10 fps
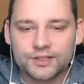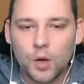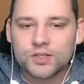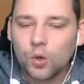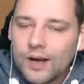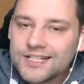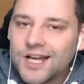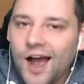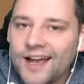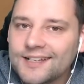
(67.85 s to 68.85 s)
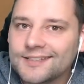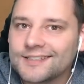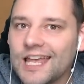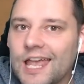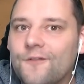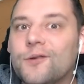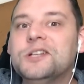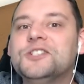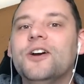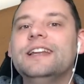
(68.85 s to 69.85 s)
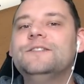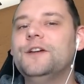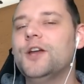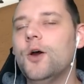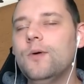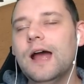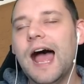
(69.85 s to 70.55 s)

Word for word: So as always, guys, if you enjoyed this video